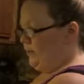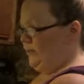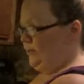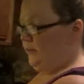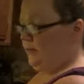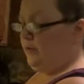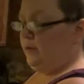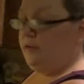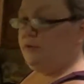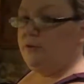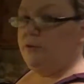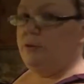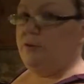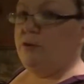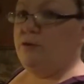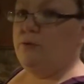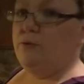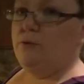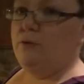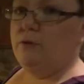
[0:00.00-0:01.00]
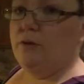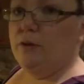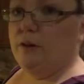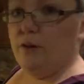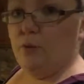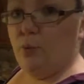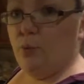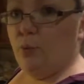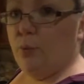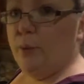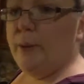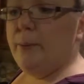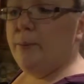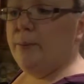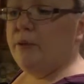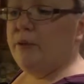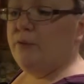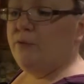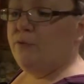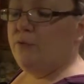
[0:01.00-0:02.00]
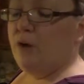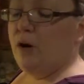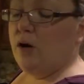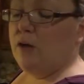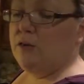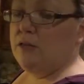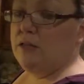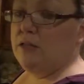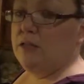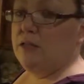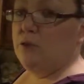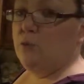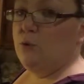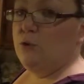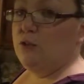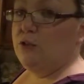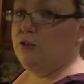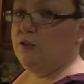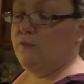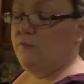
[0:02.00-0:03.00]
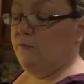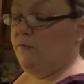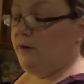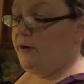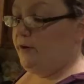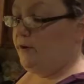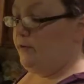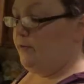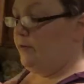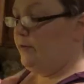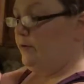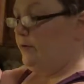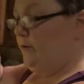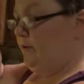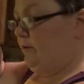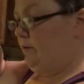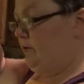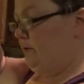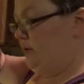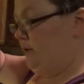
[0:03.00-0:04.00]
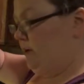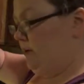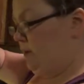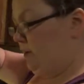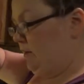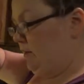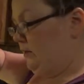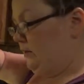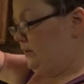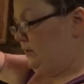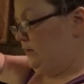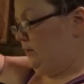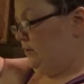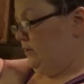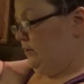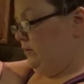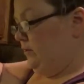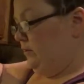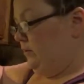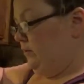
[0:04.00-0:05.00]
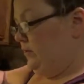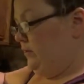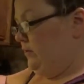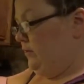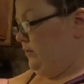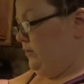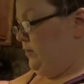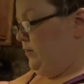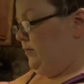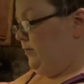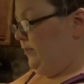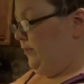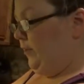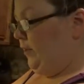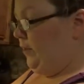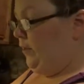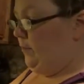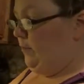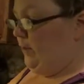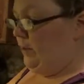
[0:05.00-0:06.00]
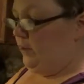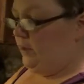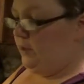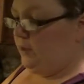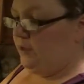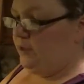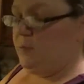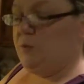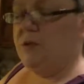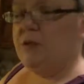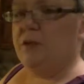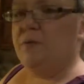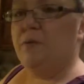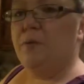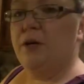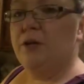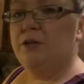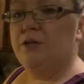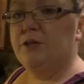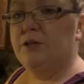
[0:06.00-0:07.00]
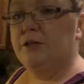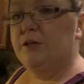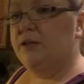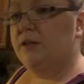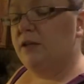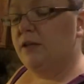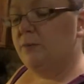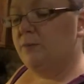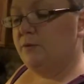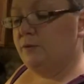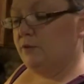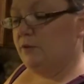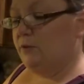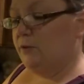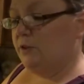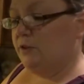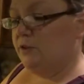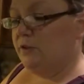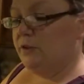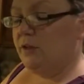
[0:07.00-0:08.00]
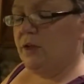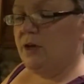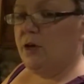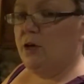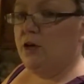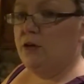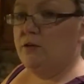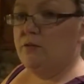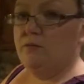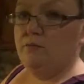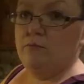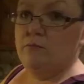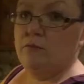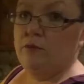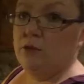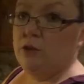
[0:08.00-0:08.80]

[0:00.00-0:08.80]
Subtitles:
You can also use the whipped frosting, which is very, very good on this. I had a limited budget this time, so I just got the